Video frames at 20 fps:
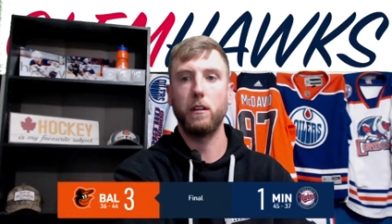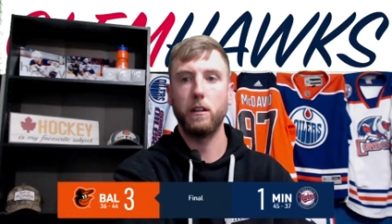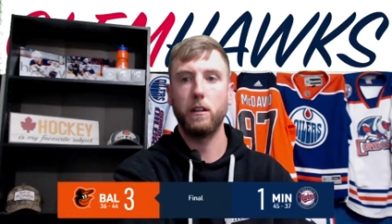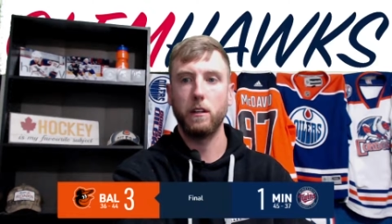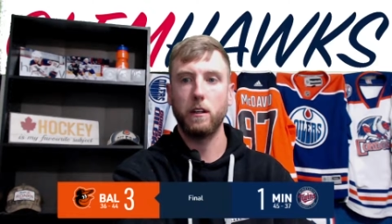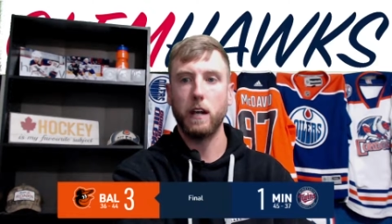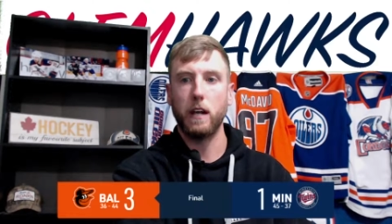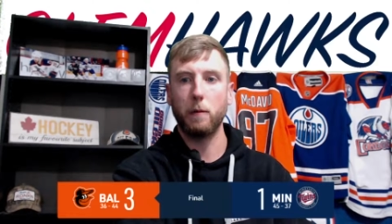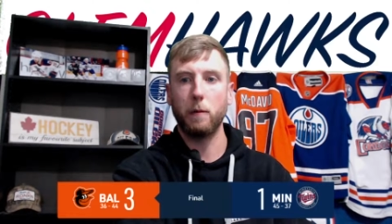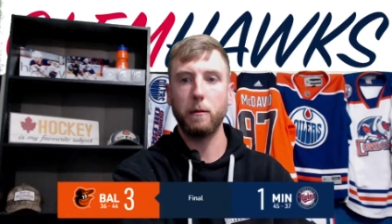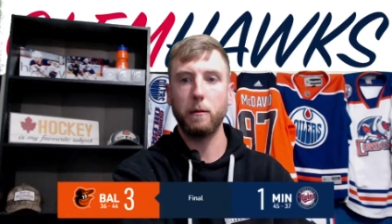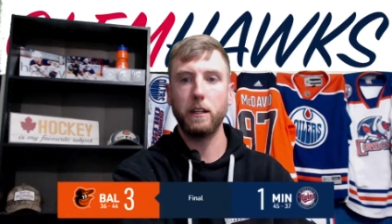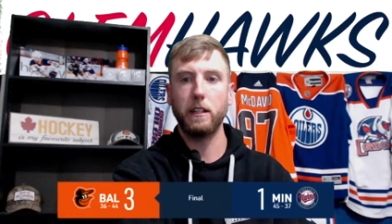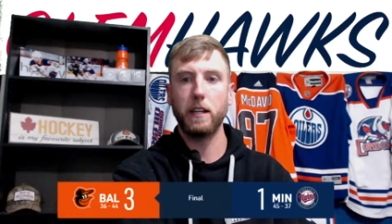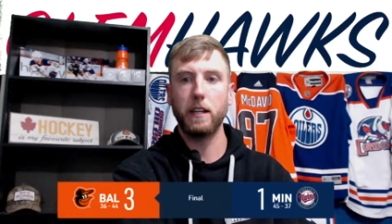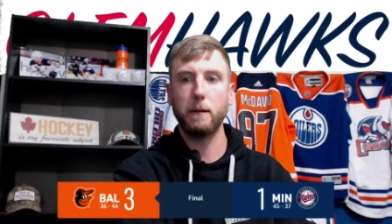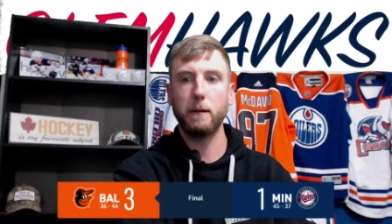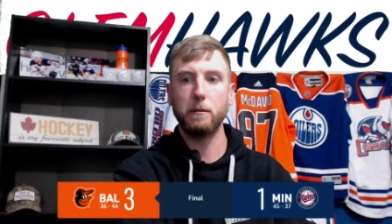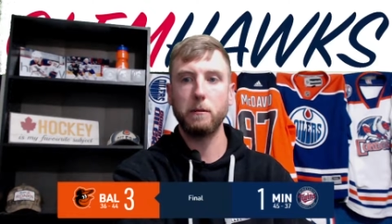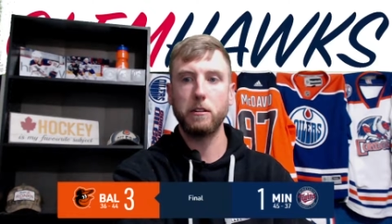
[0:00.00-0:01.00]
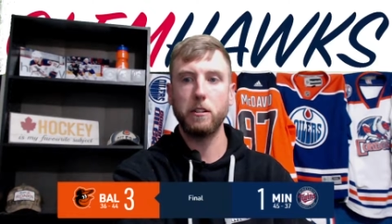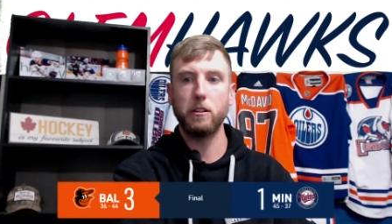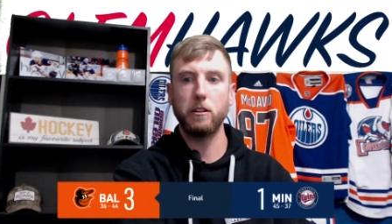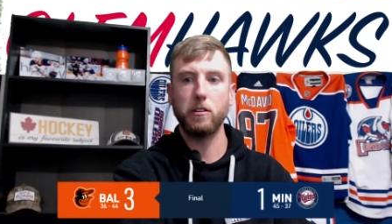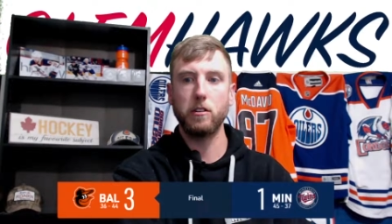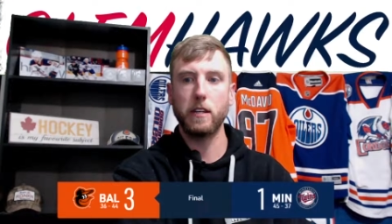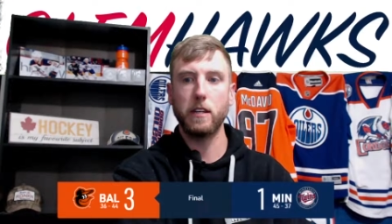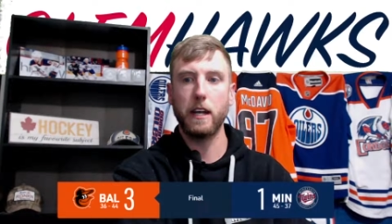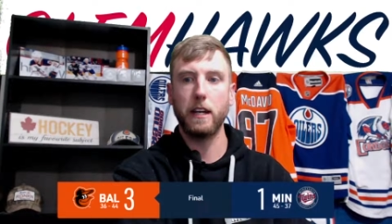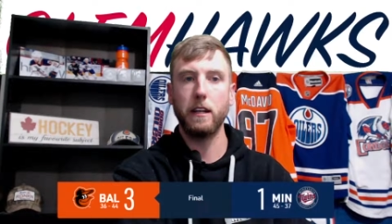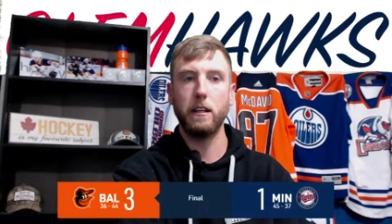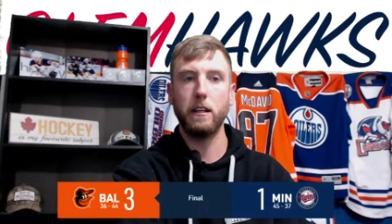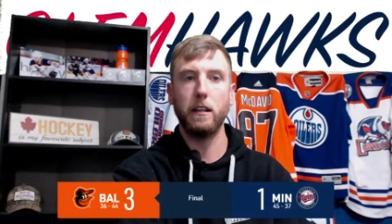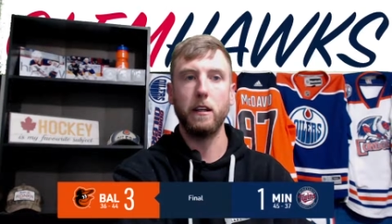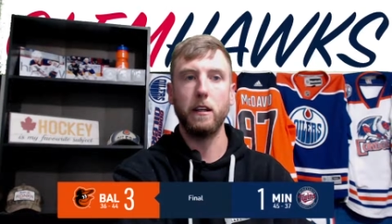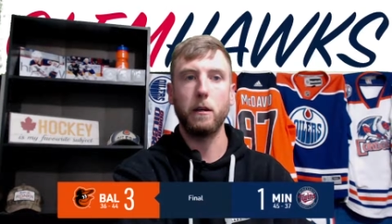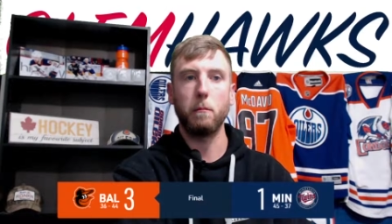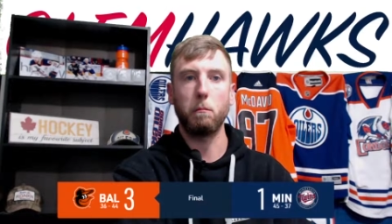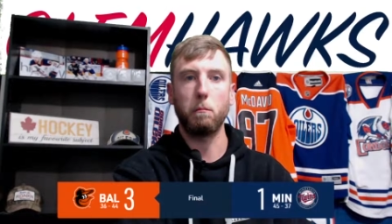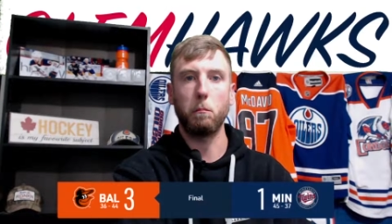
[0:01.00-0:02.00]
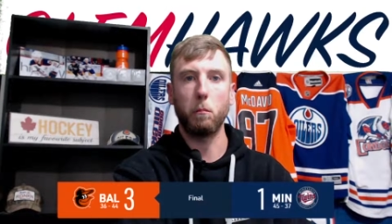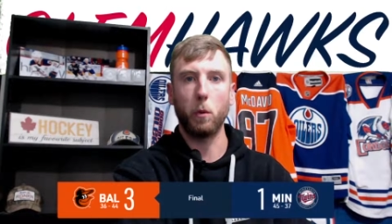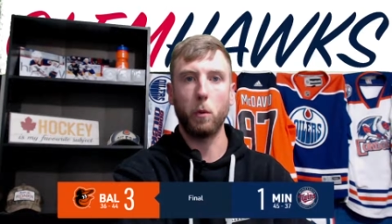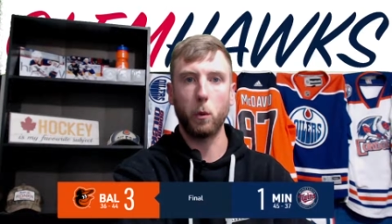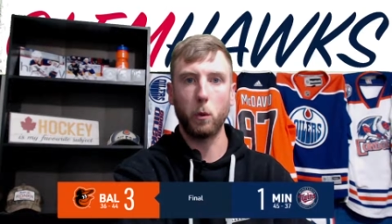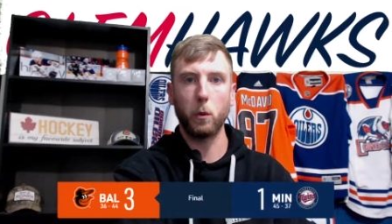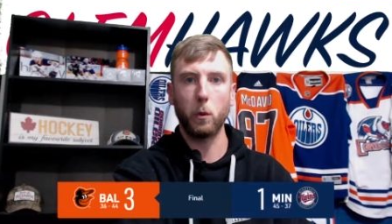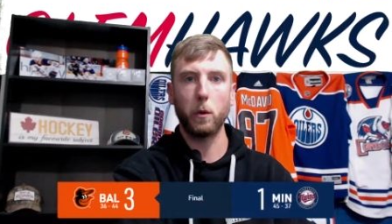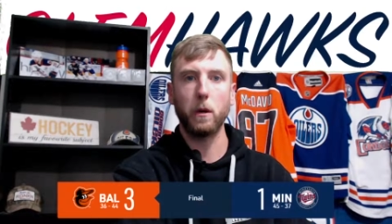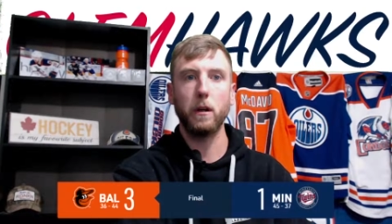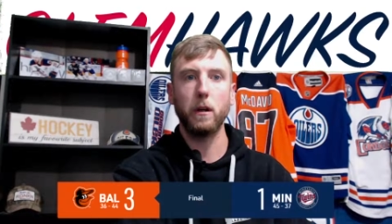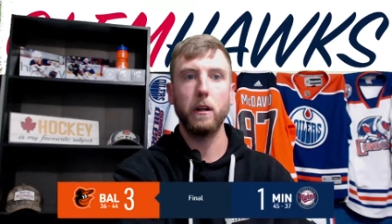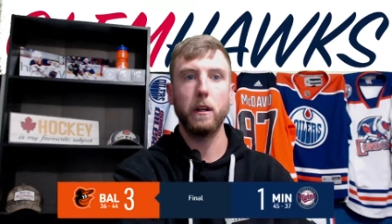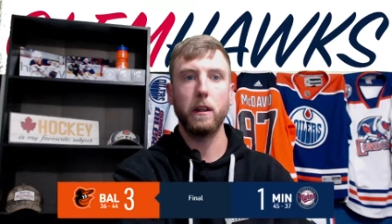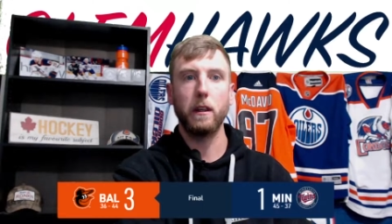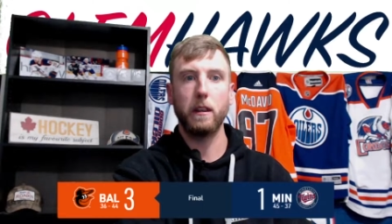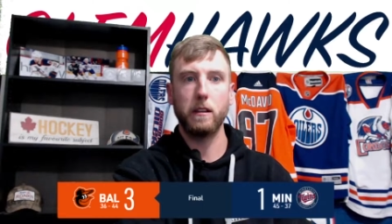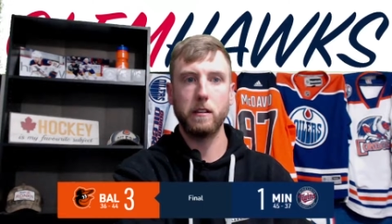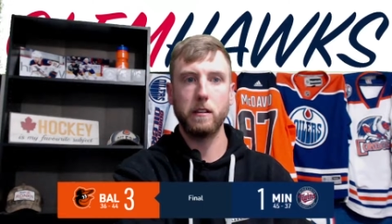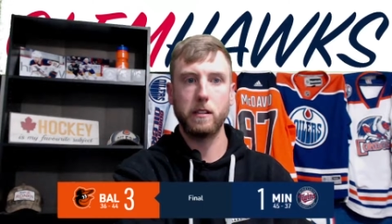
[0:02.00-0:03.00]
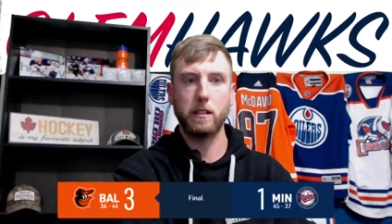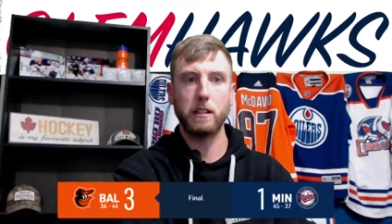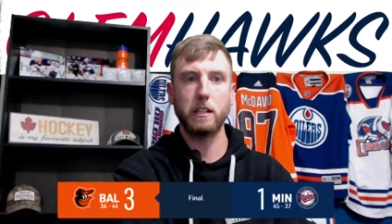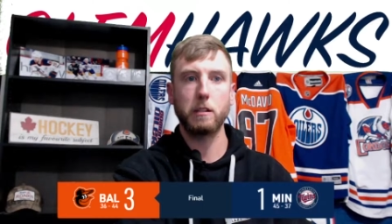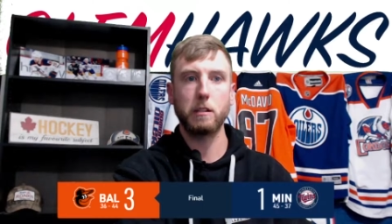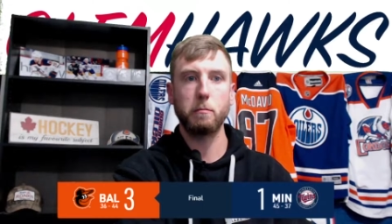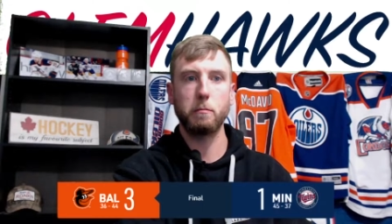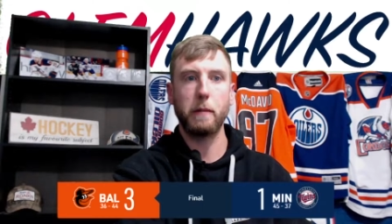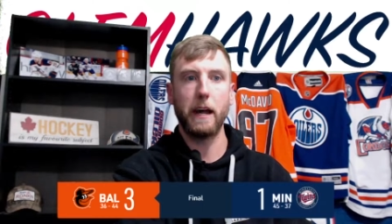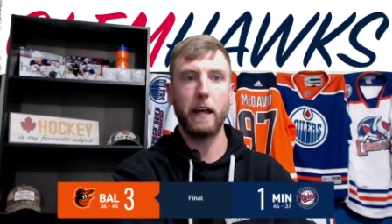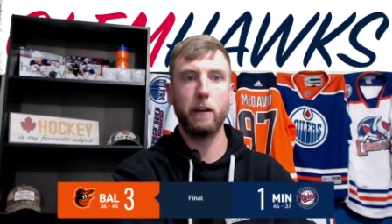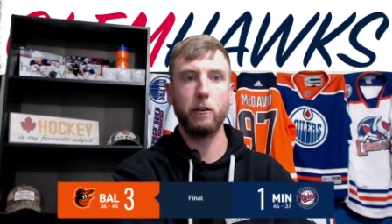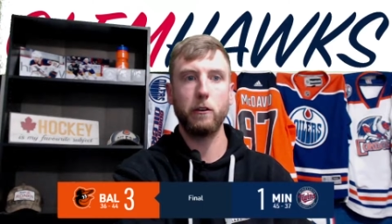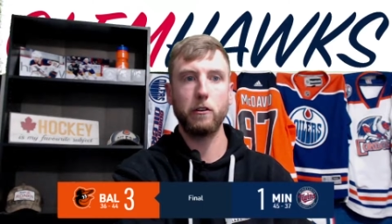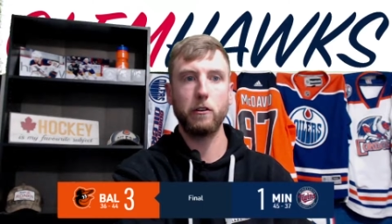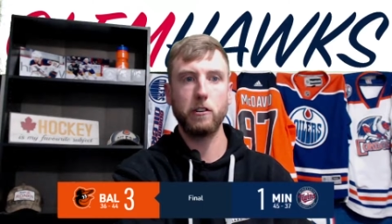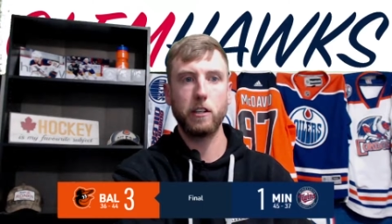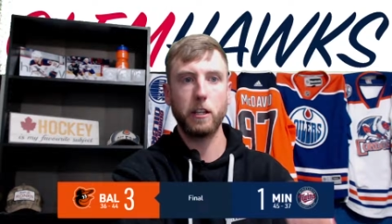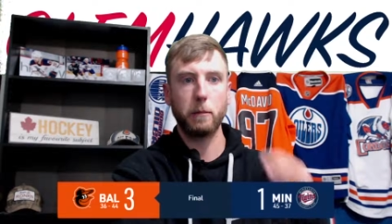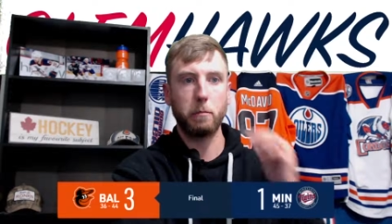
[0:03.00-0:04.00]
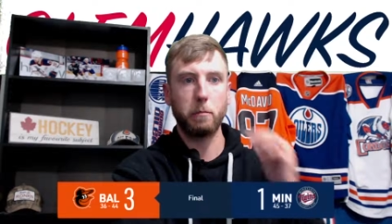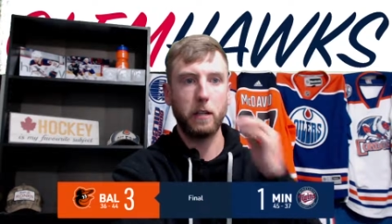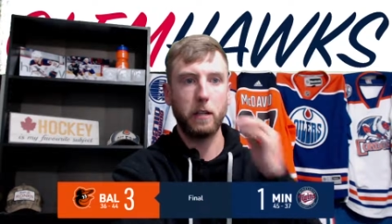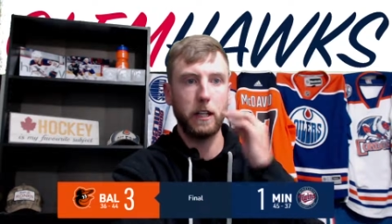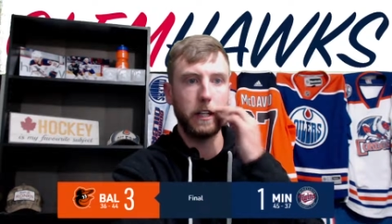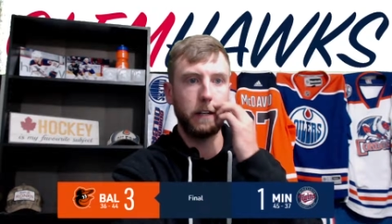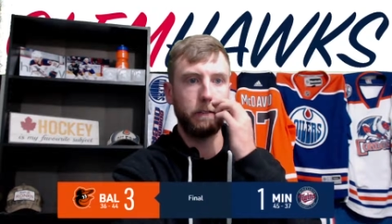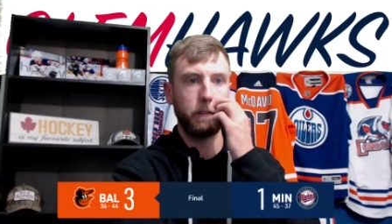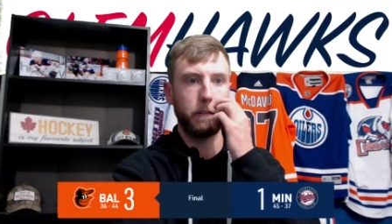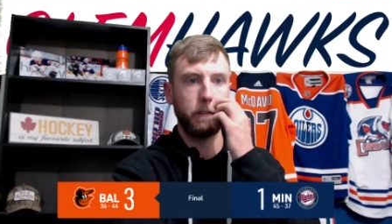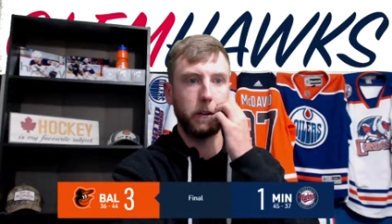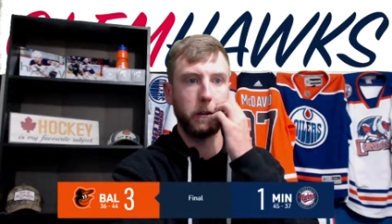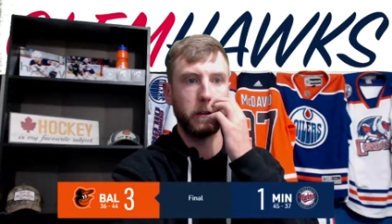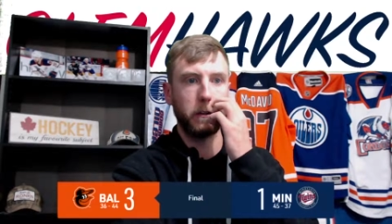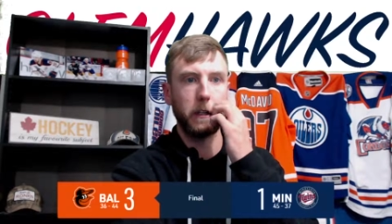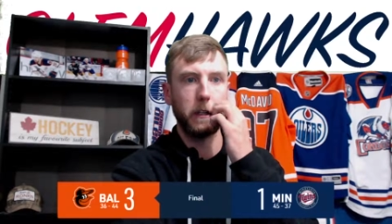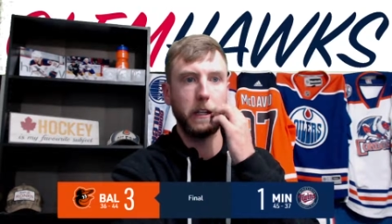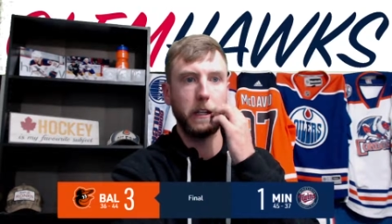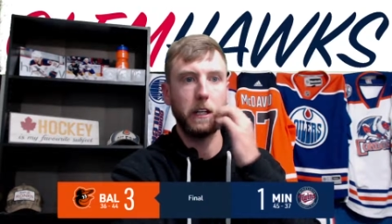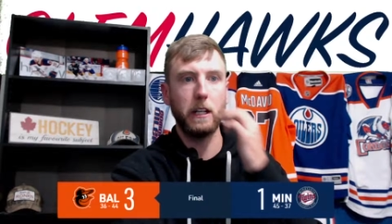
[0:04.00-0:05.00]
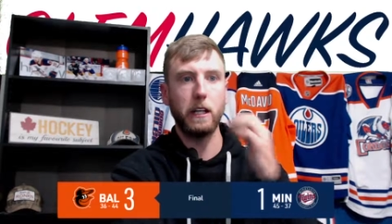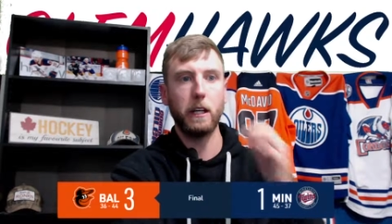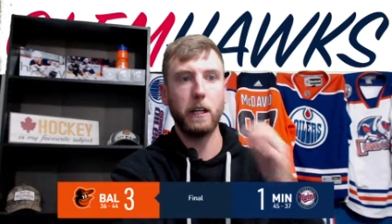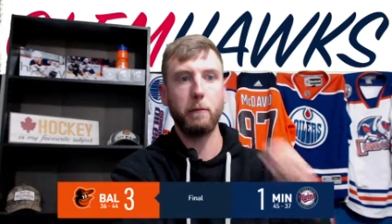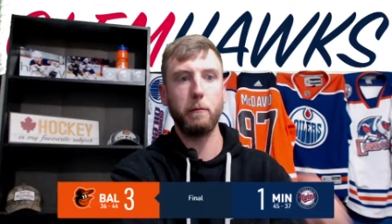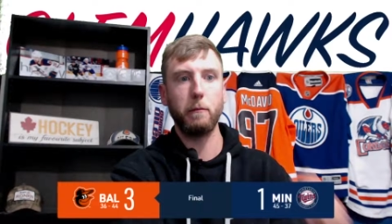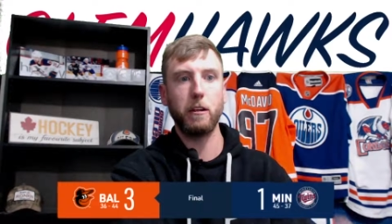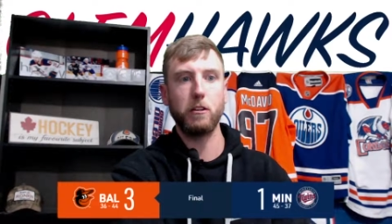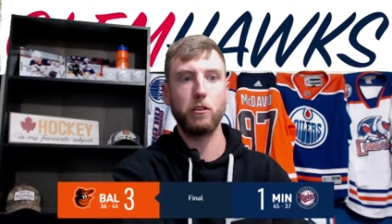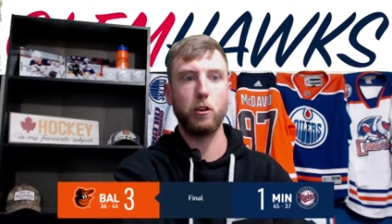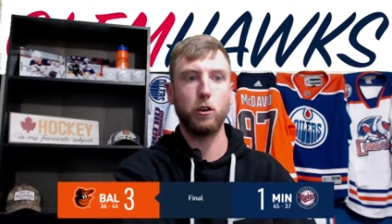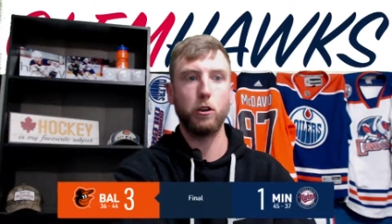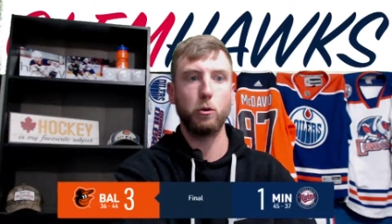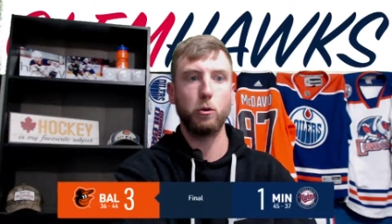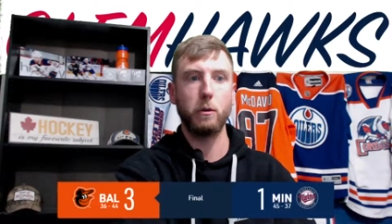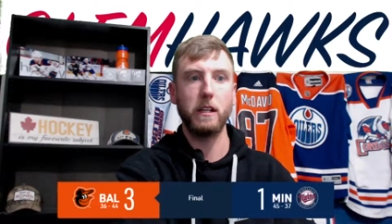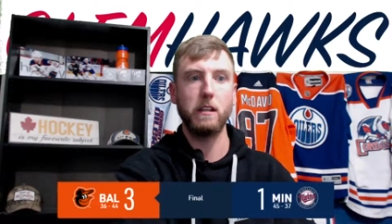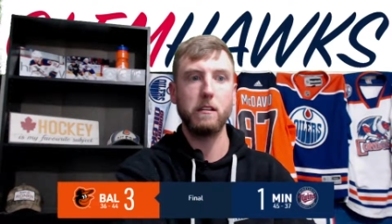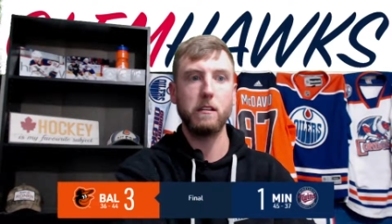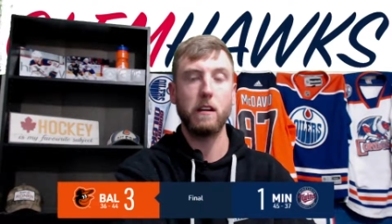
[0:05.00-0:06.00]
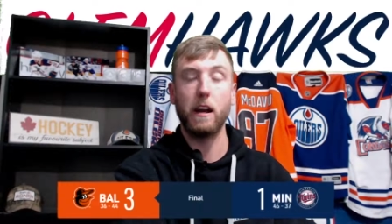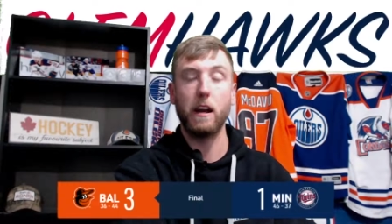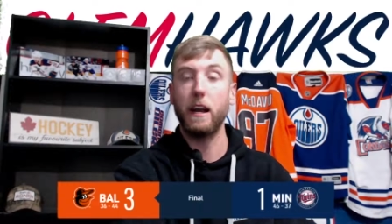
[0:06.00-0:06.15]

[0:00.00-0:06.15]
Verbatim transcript: How many times did you send more than six batters to the plate if you're the uh, Minnesota Twins?